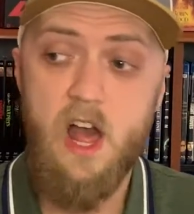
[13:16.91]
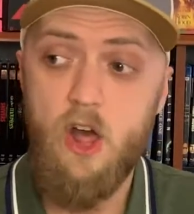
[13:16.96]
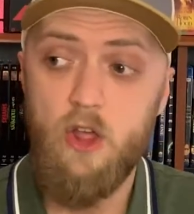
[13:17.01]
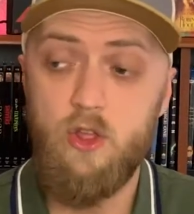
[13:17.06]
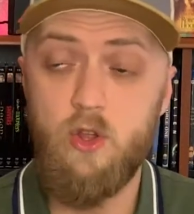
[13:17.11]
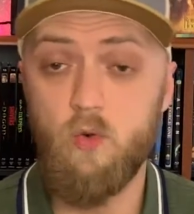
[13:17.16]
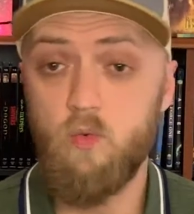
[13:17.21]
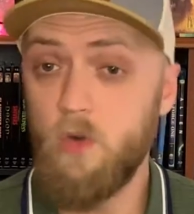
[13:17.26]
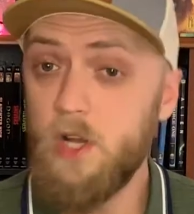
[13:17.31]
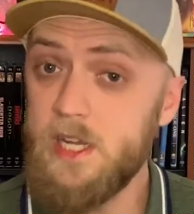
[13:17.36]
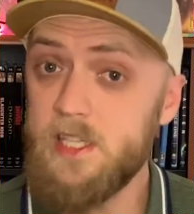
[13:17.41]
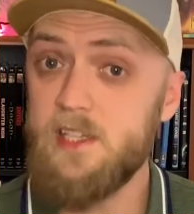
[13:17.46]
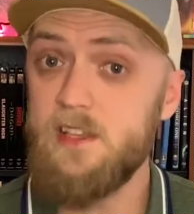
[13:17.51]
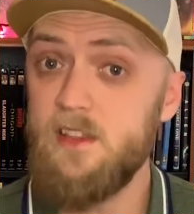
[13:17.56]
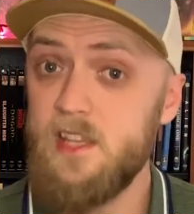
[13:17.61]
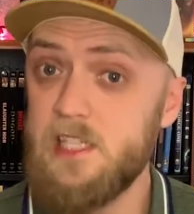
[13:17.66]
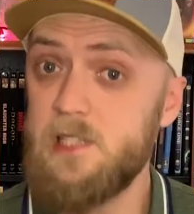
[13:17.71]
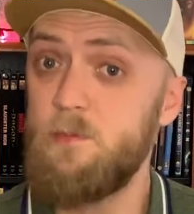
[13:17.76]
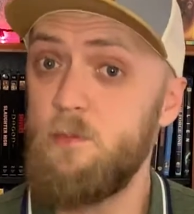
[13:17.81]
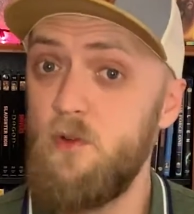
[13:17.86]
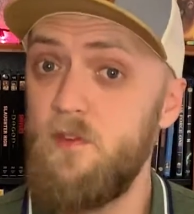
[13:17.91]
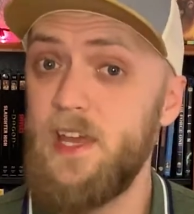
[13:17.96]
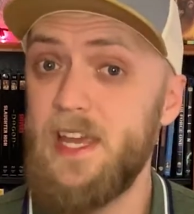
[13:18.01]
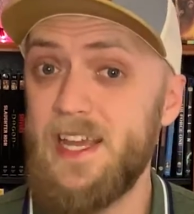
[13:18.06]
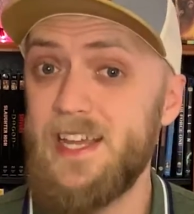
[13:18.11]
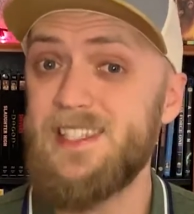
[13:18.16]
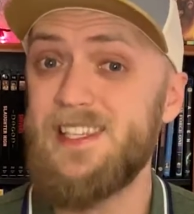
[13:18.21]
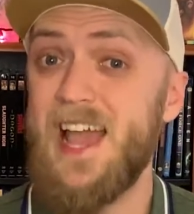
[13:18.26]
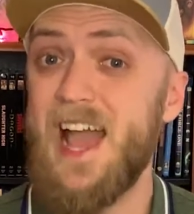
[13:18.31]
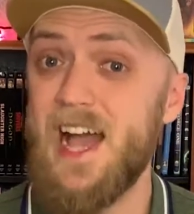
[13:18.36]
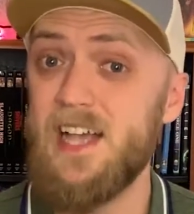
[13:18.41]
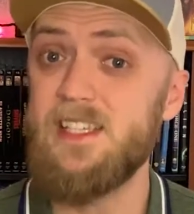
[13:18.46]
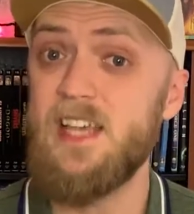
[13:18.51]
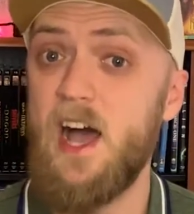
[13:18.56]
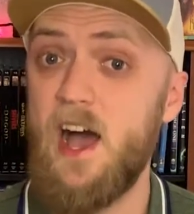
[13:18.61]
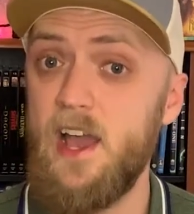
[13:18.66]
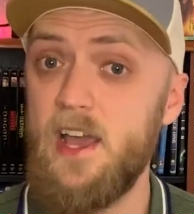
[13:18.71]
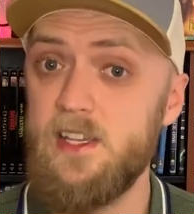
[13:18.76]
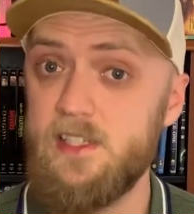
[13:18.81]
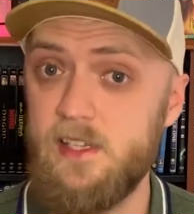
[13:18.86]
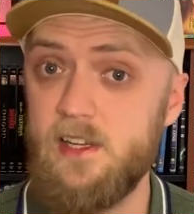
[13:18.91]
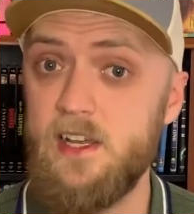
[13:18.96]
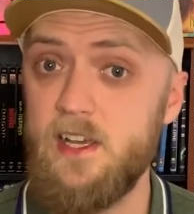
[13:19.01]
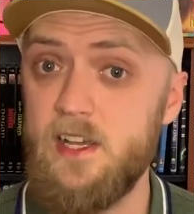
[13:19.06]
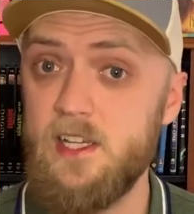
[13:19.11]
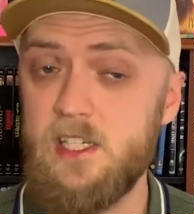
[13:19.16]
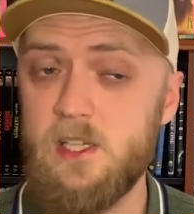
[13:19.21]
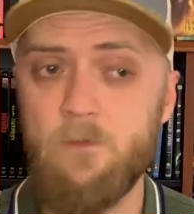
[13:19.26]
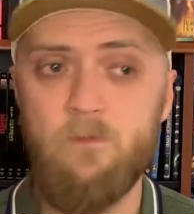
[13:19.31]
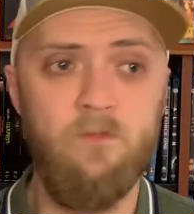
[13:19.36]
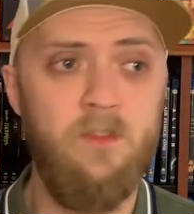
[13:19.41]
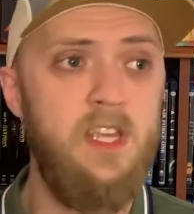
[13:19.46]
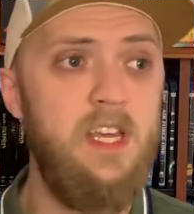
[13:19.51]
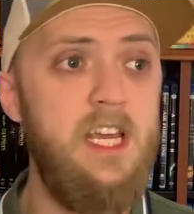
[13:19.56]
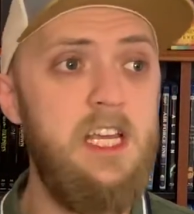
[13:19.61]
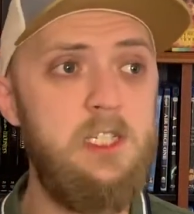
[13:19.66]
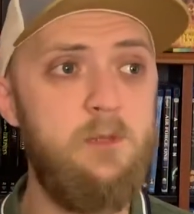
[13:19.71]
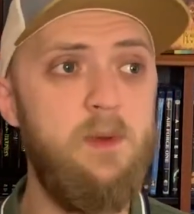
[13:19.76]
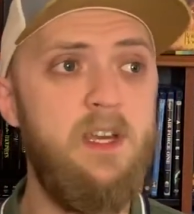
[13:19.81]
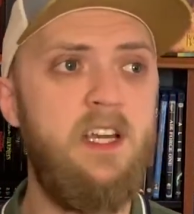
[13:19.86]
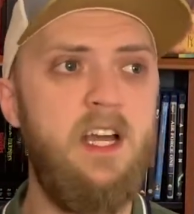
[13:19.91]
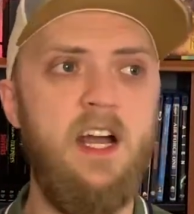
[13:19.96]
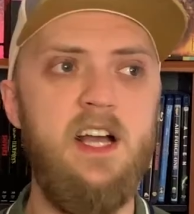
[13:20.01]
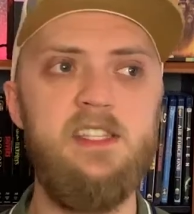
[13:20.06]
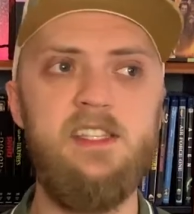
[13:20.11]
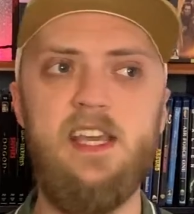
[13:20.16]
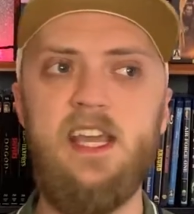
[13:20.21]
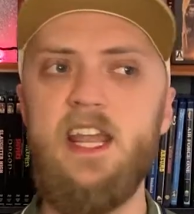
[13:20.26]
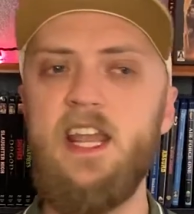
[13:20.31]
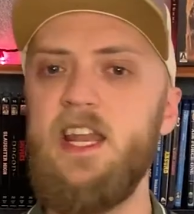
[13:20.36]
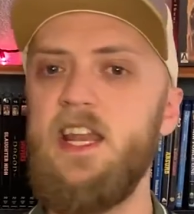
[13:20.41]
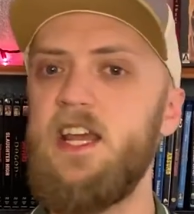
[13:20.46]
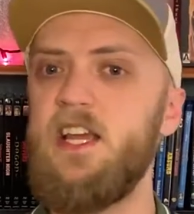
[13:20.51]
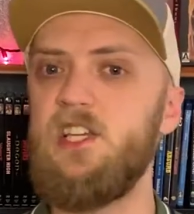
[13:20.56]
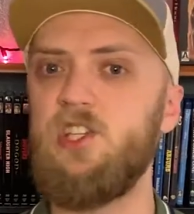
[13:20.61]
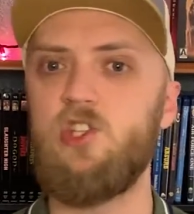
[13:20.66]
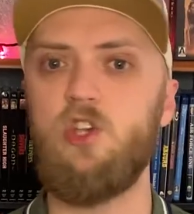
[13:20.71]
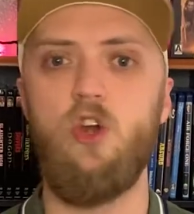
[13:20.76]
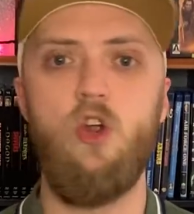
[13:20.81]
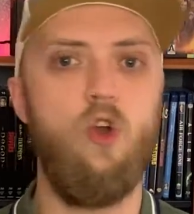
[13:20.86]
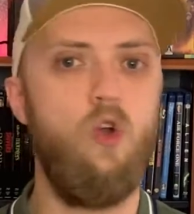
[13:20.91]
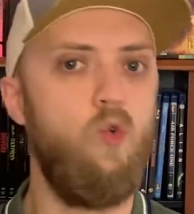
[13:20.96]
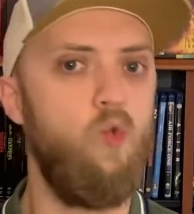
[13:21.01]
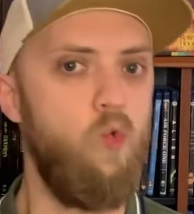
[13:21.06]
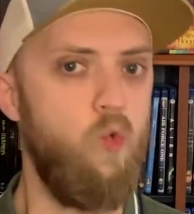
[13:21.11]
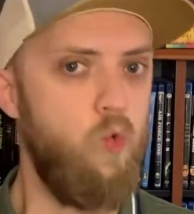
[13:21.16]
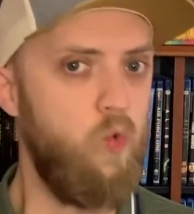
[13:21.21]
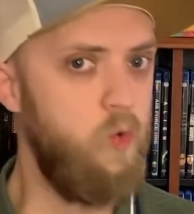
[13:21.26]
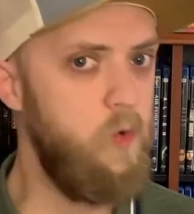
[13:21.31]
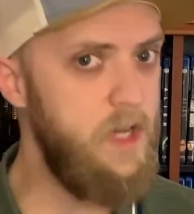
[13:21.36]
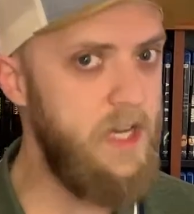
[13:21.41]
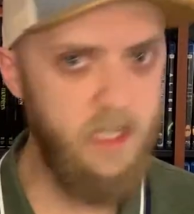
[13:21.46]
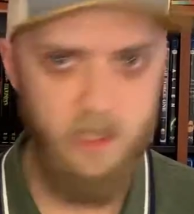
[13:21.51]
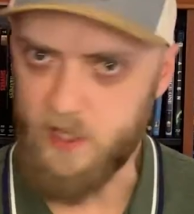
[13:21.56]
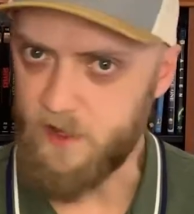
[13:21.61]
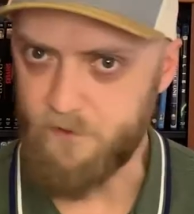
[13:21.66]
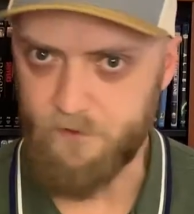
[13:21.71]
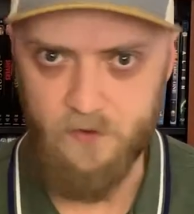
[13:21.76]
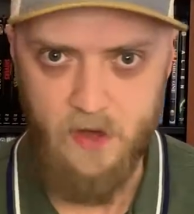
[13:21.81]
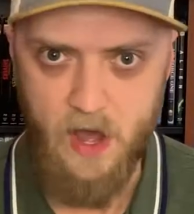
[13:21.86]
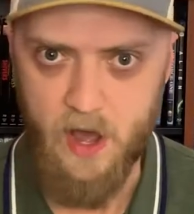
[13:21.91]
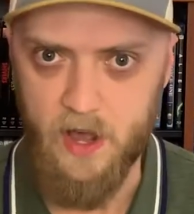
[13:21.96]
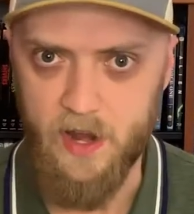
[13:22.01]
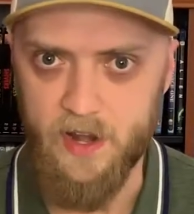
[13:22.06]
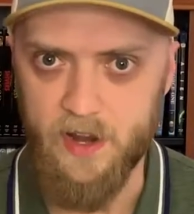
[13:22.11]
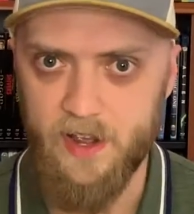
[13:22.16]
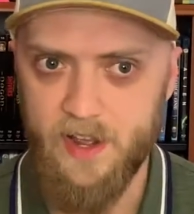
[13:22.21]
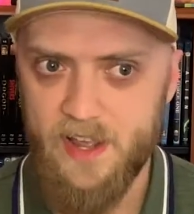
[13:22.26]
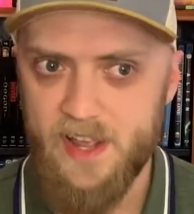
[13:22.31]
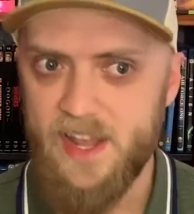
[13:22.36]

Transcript: The reason this movie is as high as it is because it is really fun.